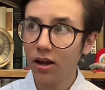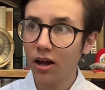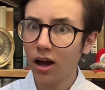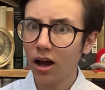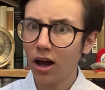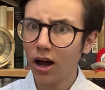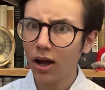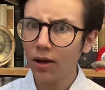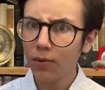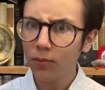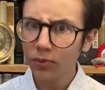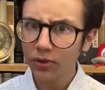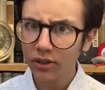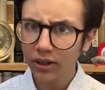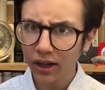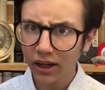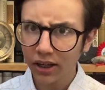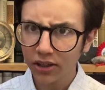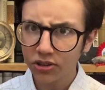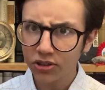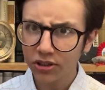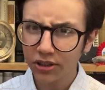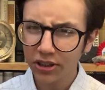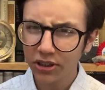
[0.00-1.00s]
I wouldn't
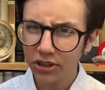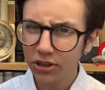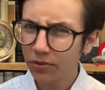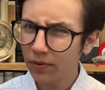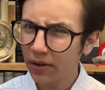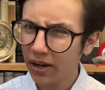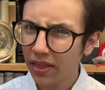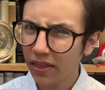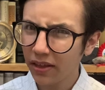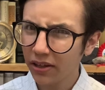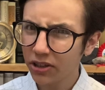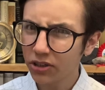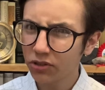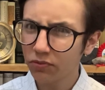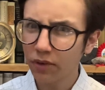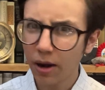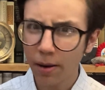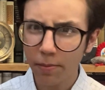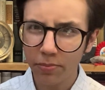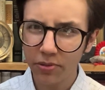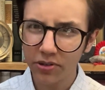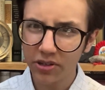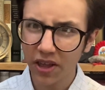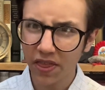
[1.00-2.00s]
actually do anything to
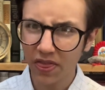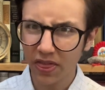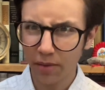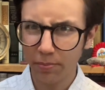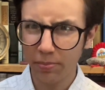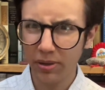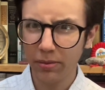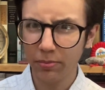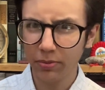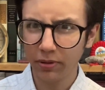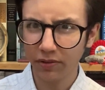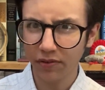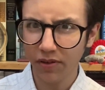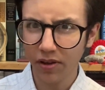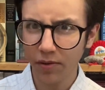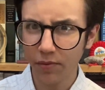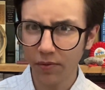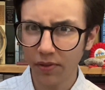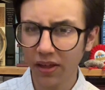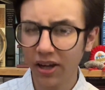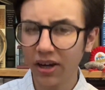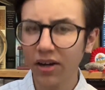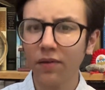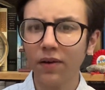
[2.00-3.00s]
represent the people of Heworth.
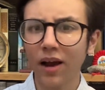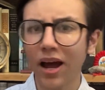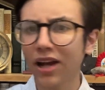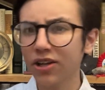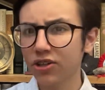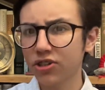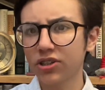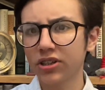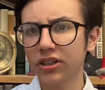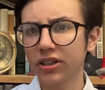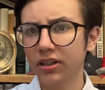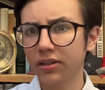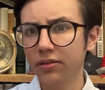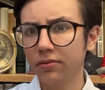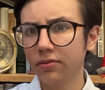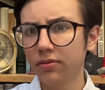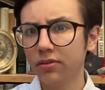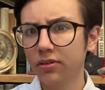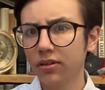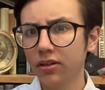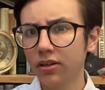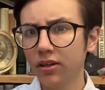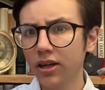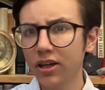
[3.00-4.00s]
I don't actually.
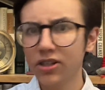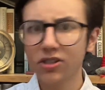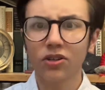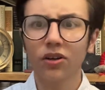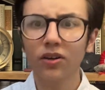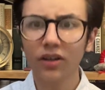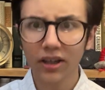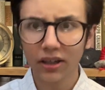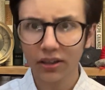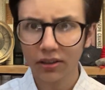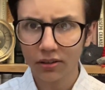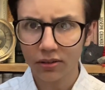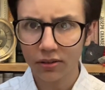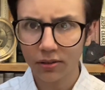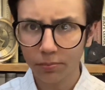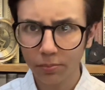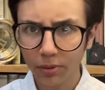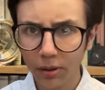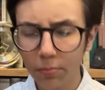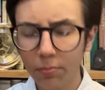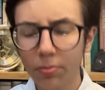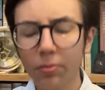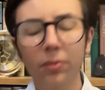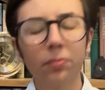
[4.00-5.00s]
It's not like,
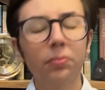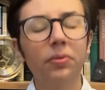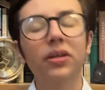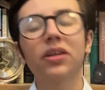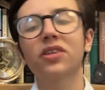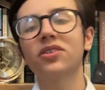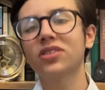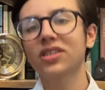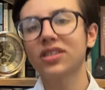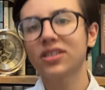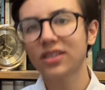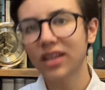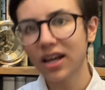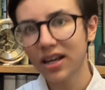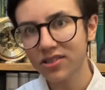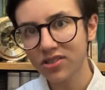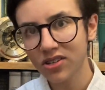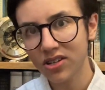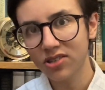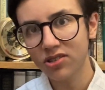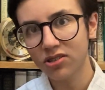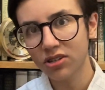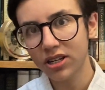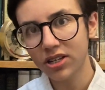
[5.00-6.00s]
because this has
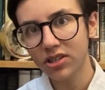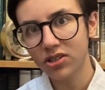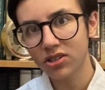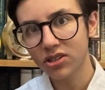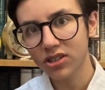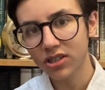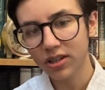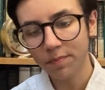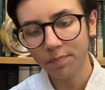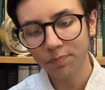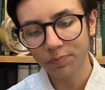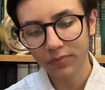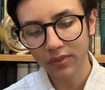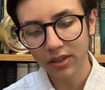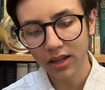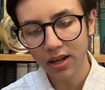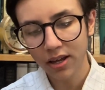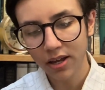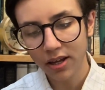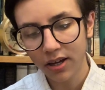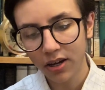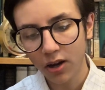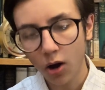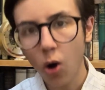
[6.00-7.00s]
its
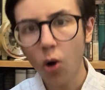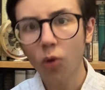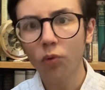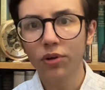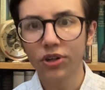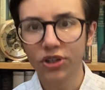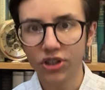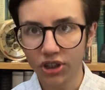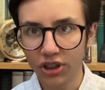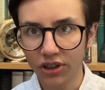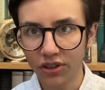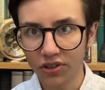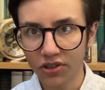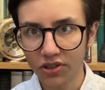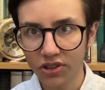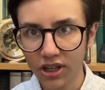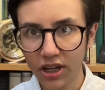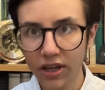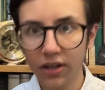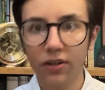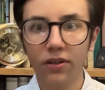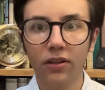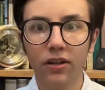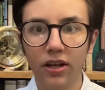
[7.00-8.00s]
origins
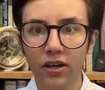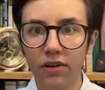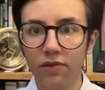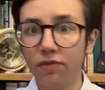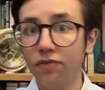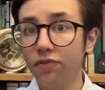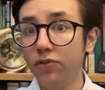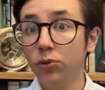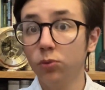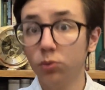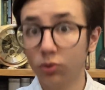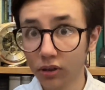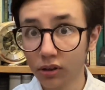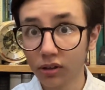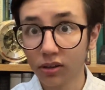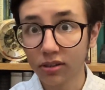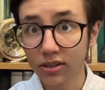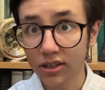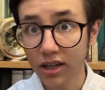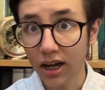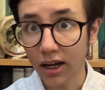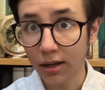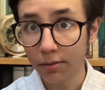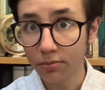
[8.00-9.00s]
in feudal
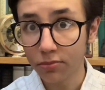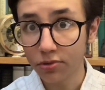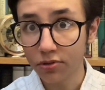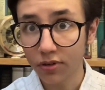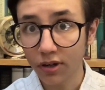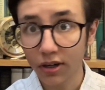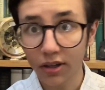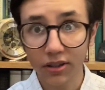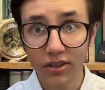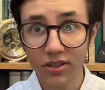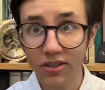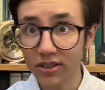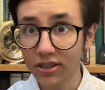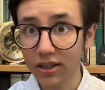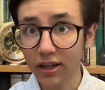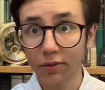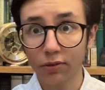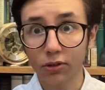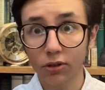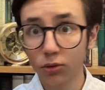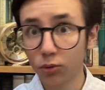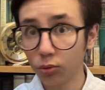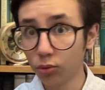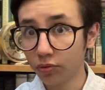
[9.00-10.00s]
times, right? This is how
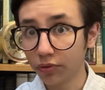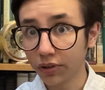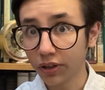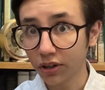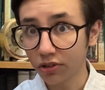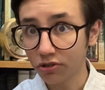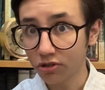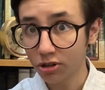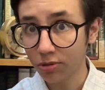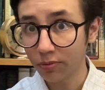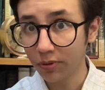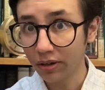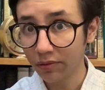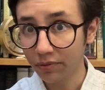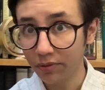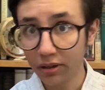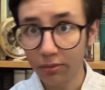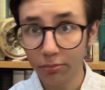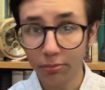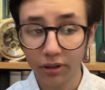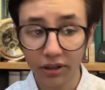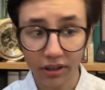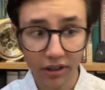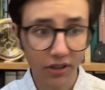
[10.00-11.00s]
cool of a country we live in
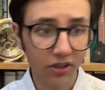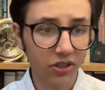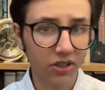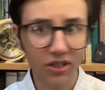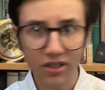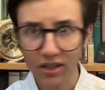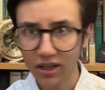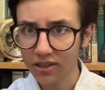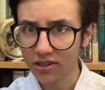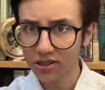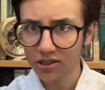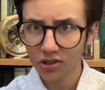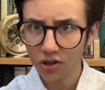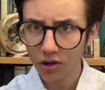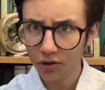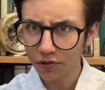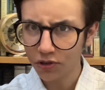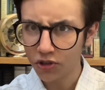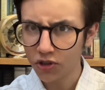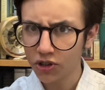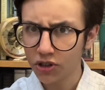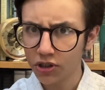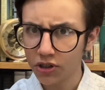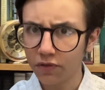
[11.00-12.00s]
Britain. This has its
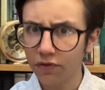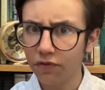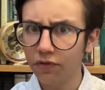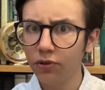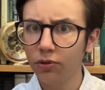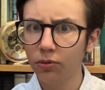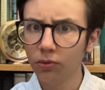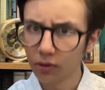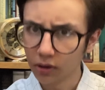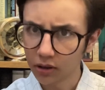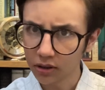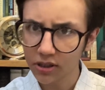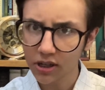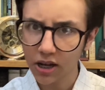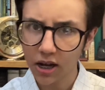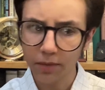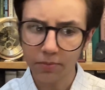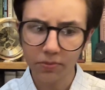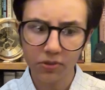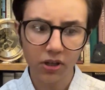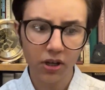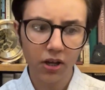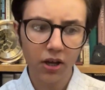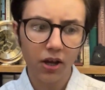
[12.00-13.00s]
origins in feudal
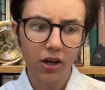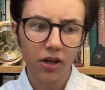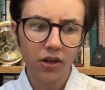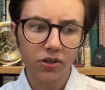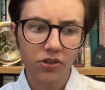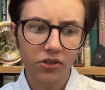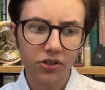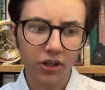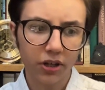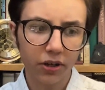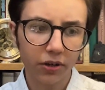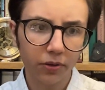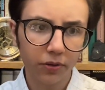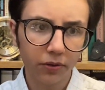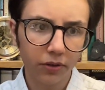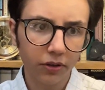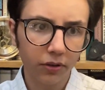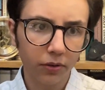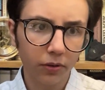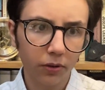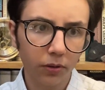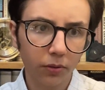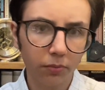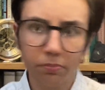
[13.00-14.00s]
times. So
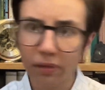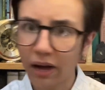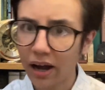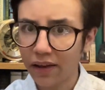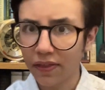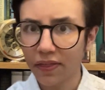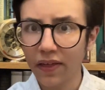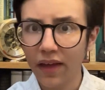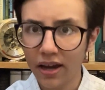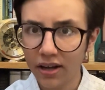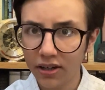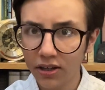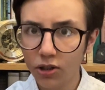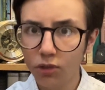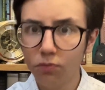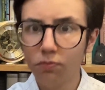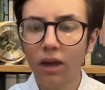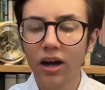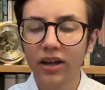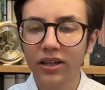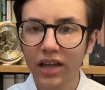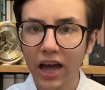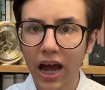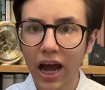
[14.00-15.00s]
back then, you
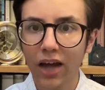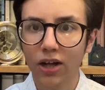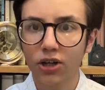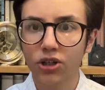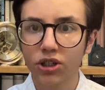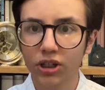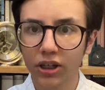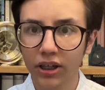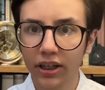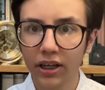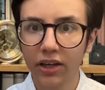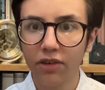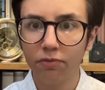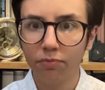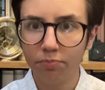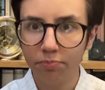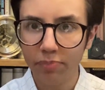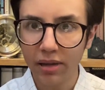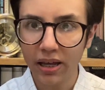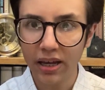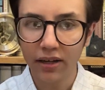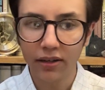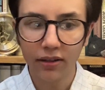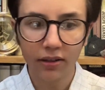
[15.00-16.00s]
might actually have
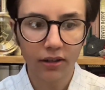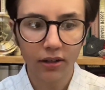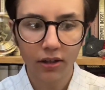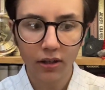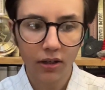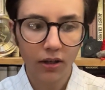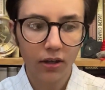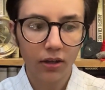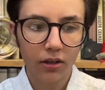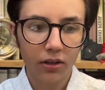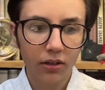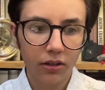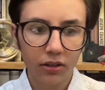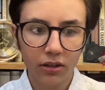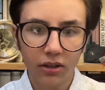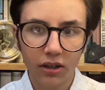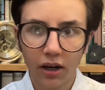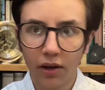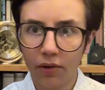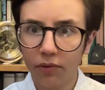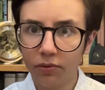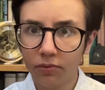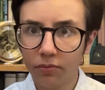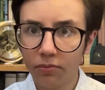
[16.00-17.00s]
been,
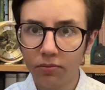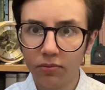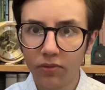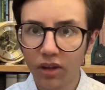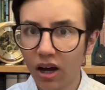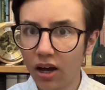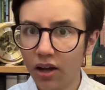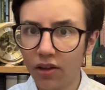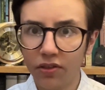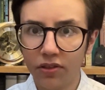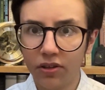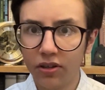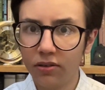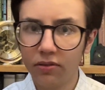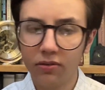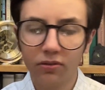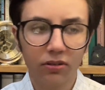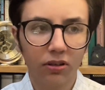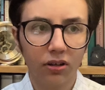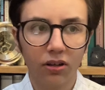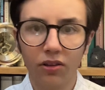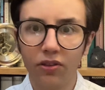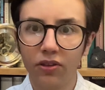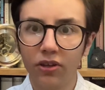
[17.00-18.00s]

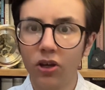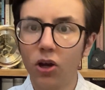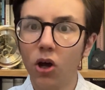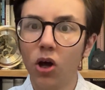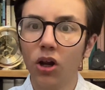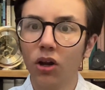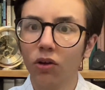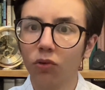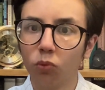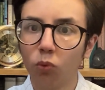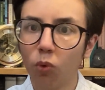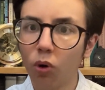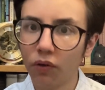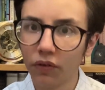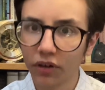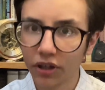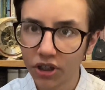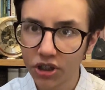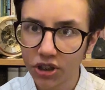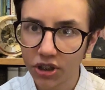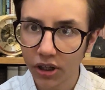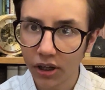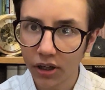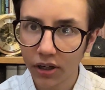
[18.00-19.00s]
the Earl of
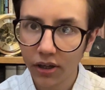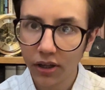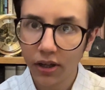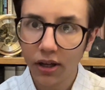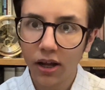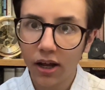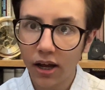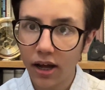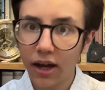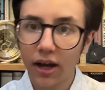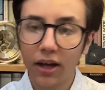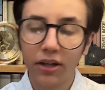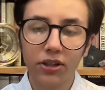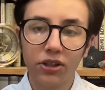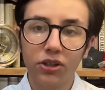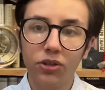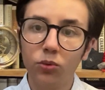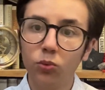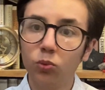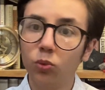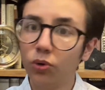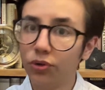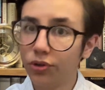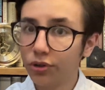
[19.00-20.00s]
Warwickshire, and you
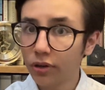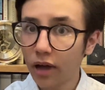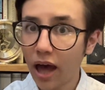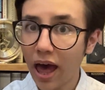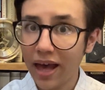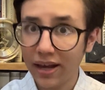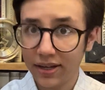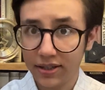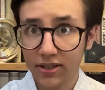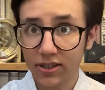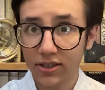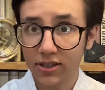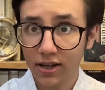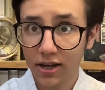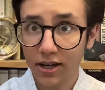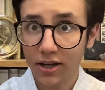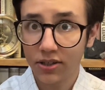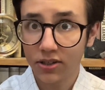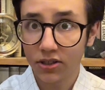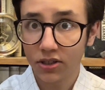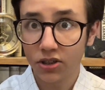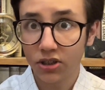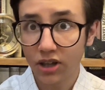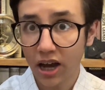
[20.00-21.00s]
would
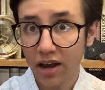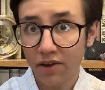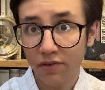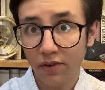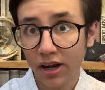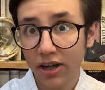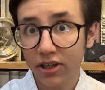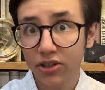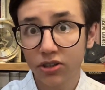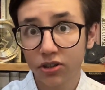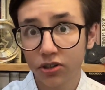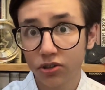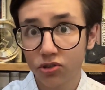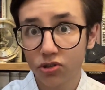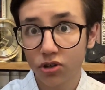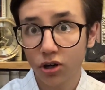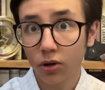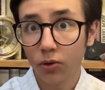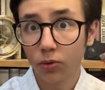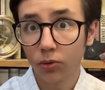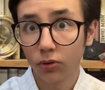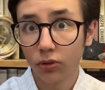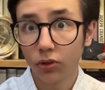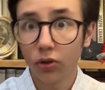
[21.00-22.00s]
exercise direct
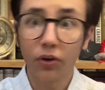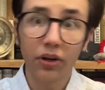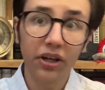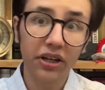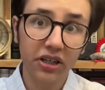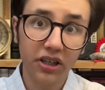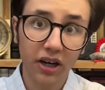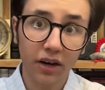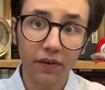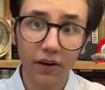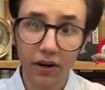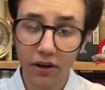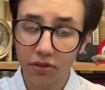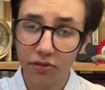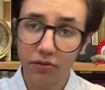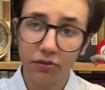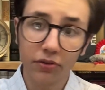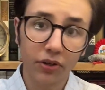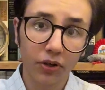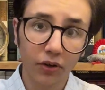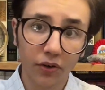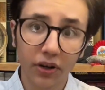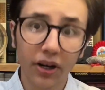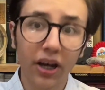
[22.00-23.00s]
control, or indirect through
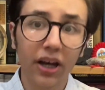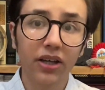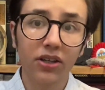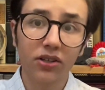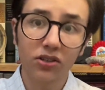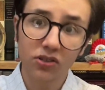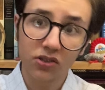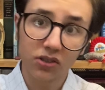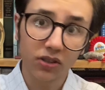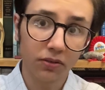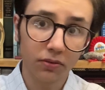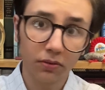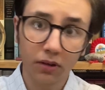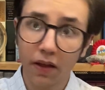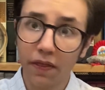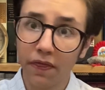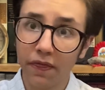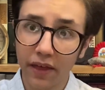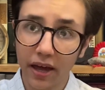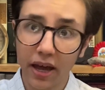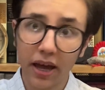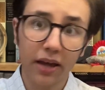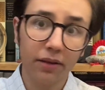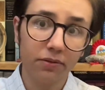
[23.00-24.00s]
your knights and
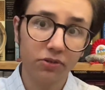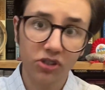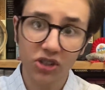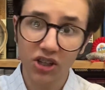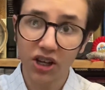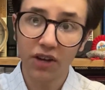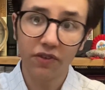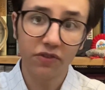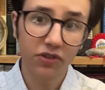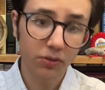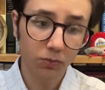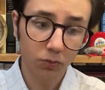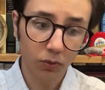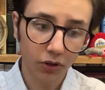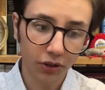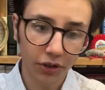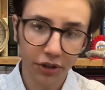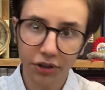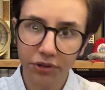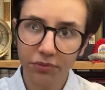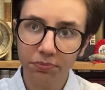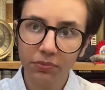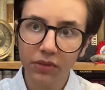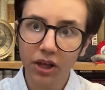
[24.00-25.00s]
their serfs and
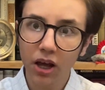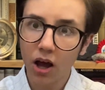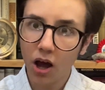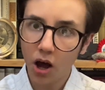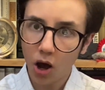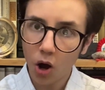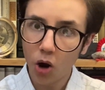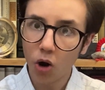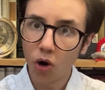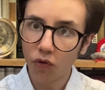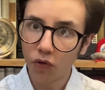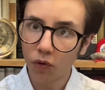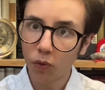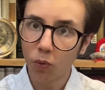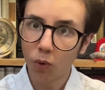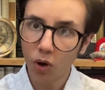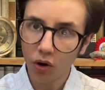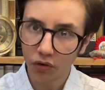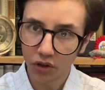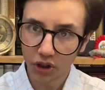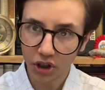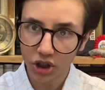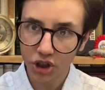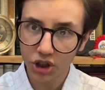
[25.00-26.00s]
whatnot, over
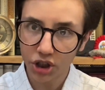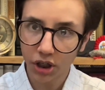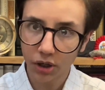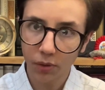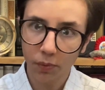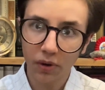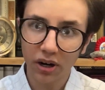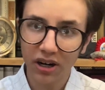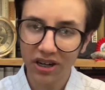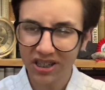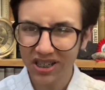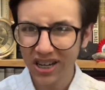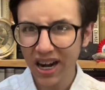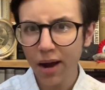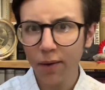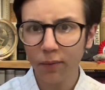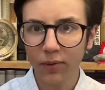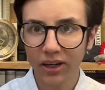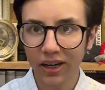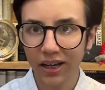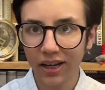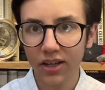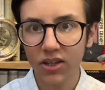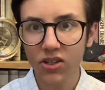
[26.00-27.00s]
Warwickshire. Whereas
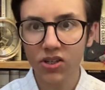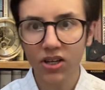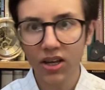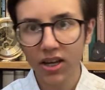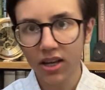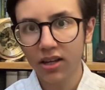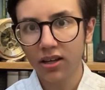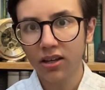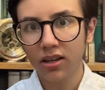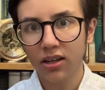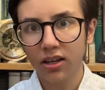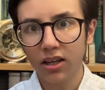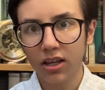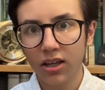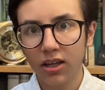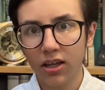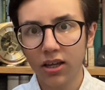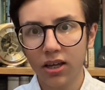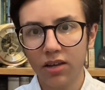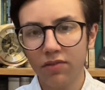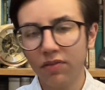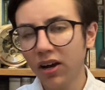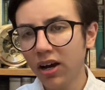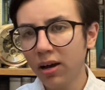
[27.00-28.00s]
nowadays,
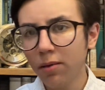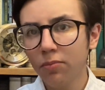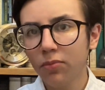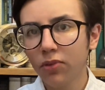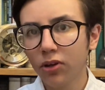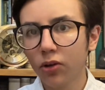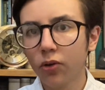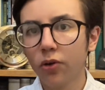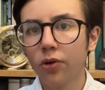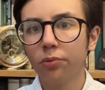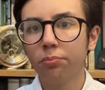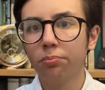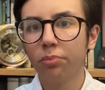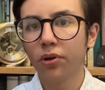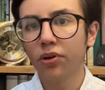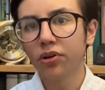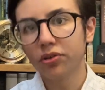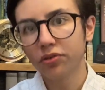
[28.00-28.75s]
if I'm the Lord Bond